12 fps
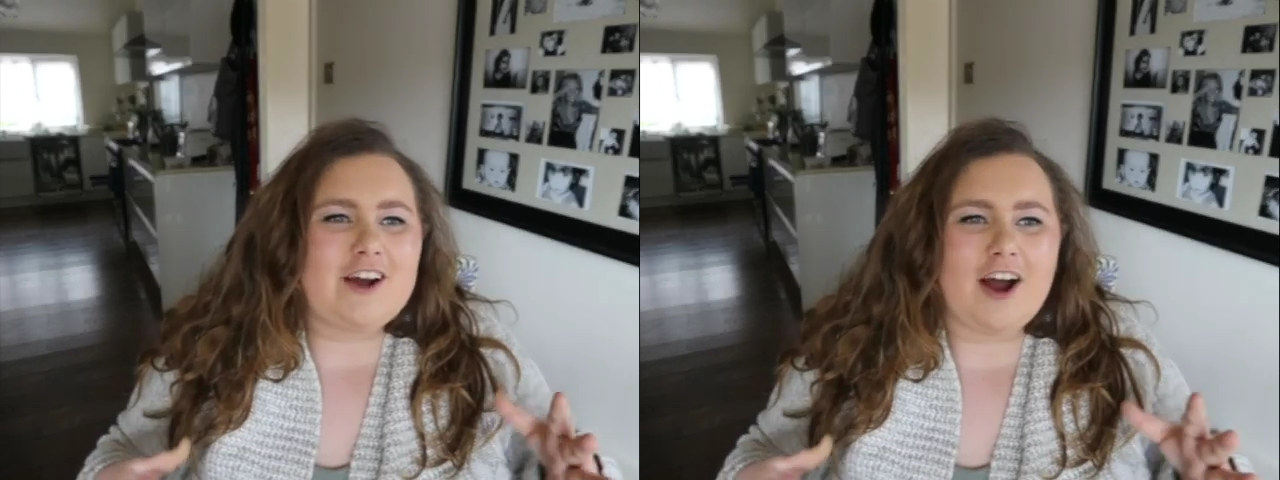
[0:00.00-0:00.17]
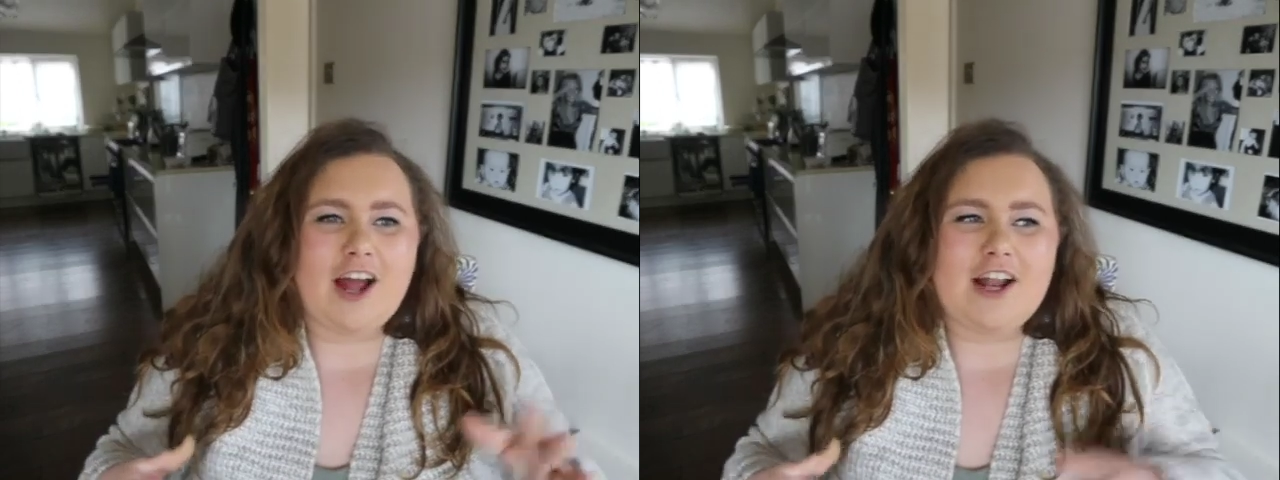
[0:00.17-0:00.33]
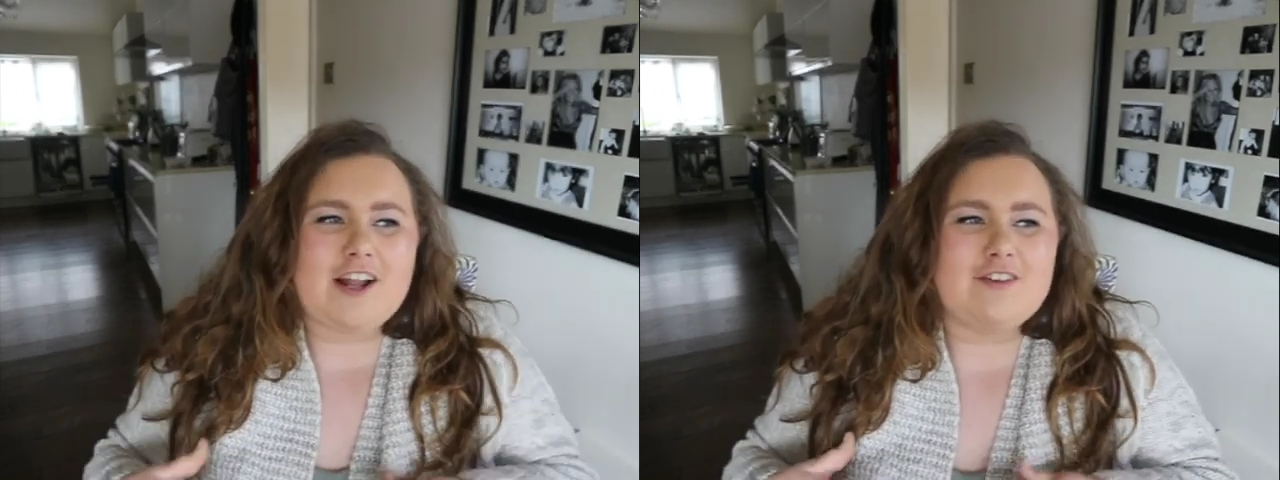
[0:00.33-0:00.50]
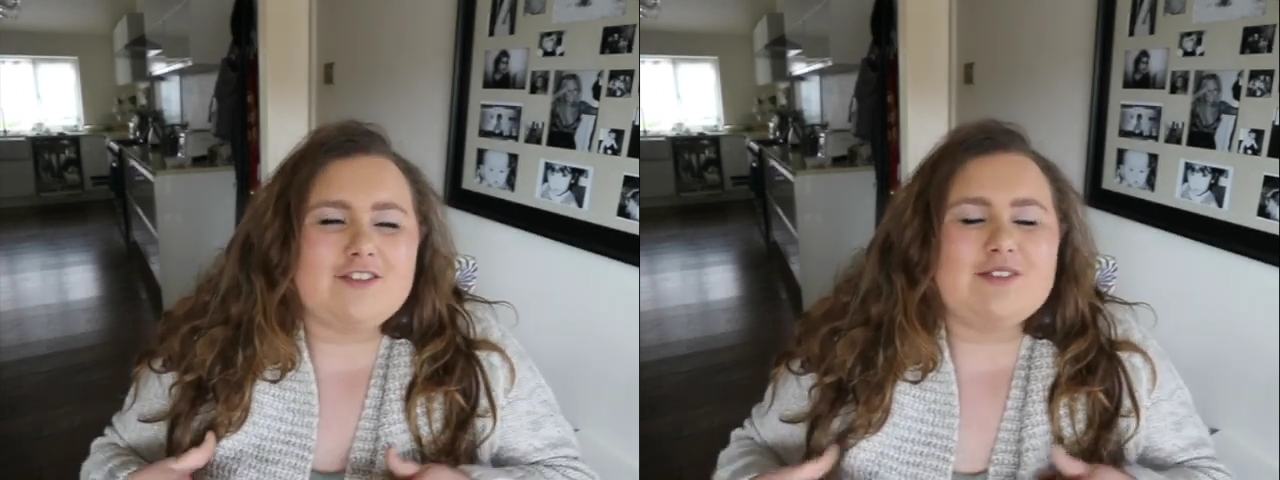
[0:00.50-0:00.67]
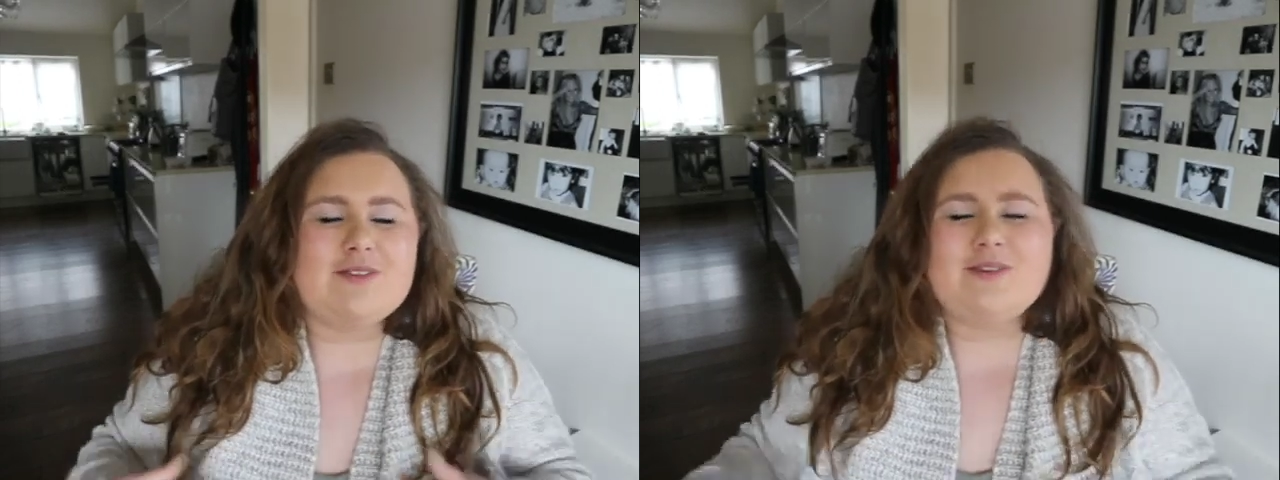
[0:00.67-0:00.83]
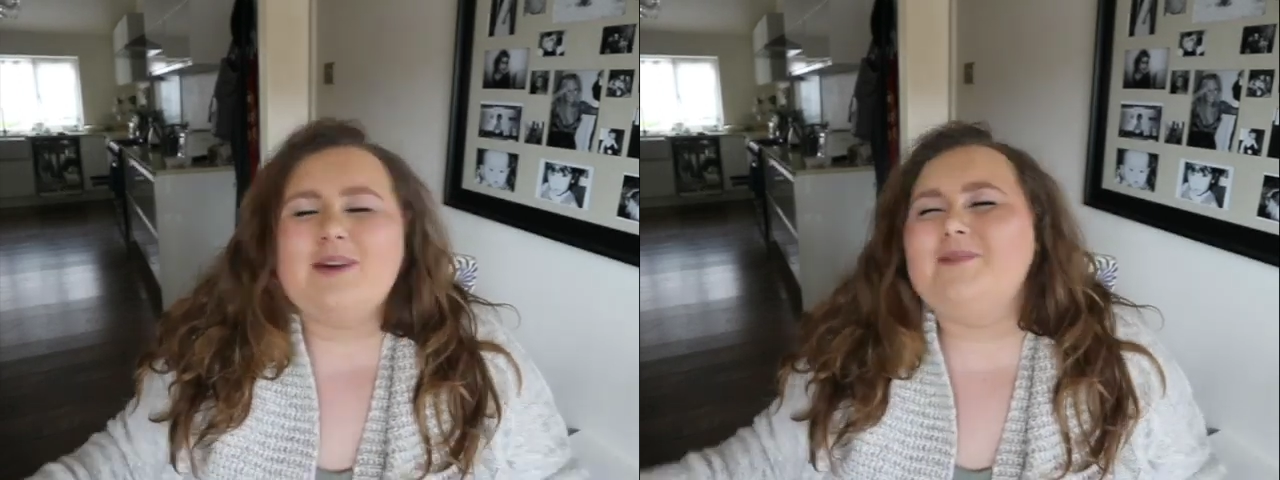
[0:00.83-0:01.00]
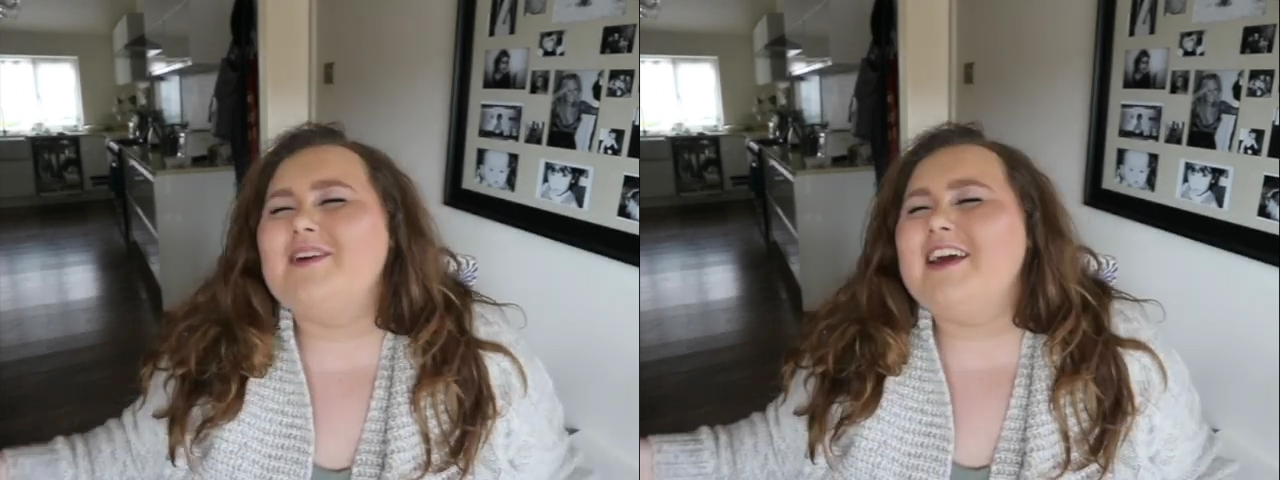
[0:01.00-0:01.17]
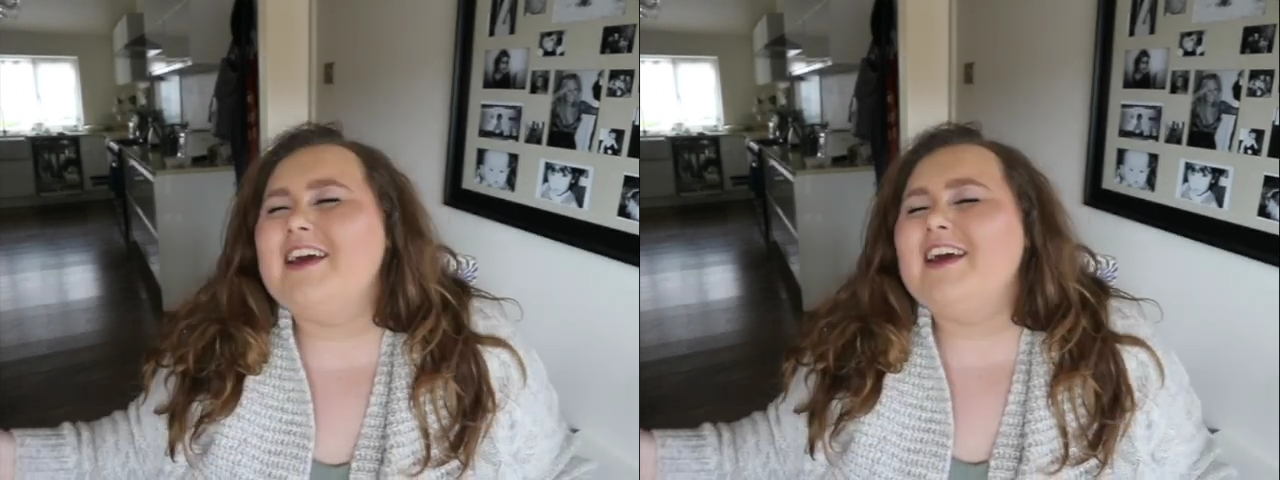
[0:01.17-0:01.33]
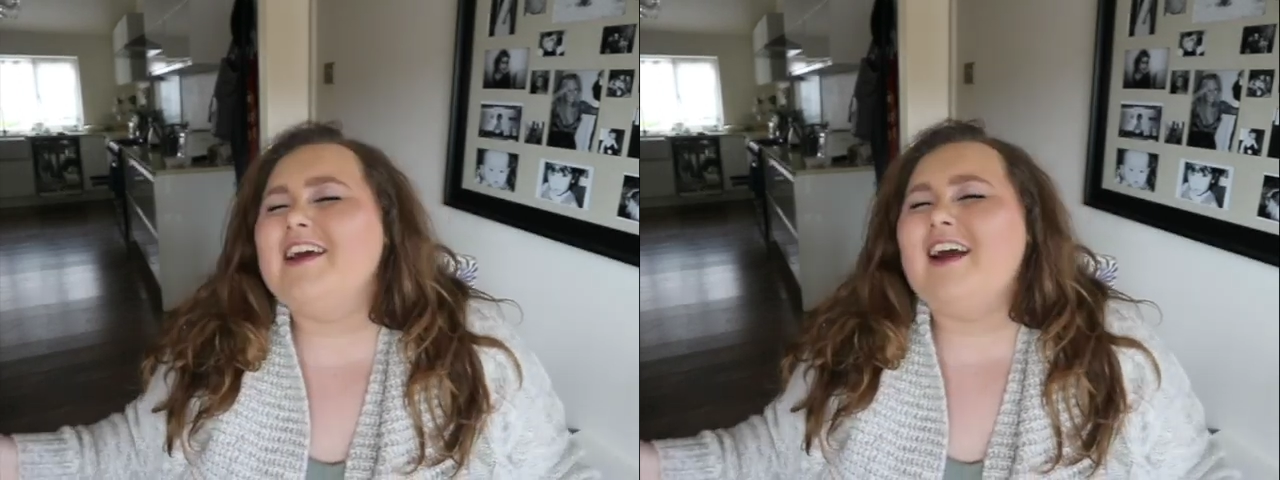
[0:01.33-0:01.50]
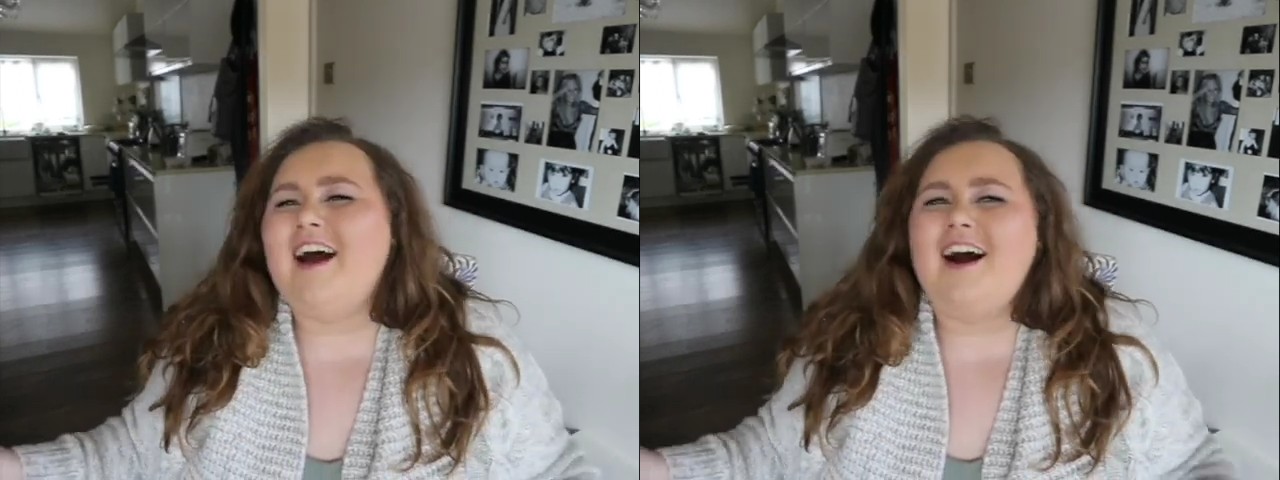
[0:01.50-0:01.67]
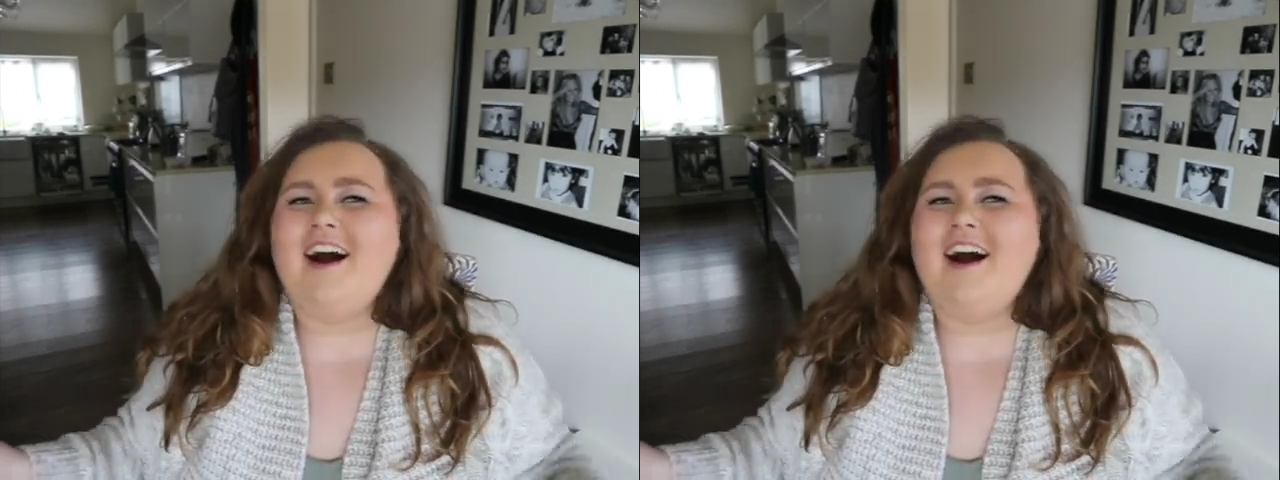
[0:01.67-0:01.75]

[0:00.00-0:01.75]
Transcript: I loved swimming,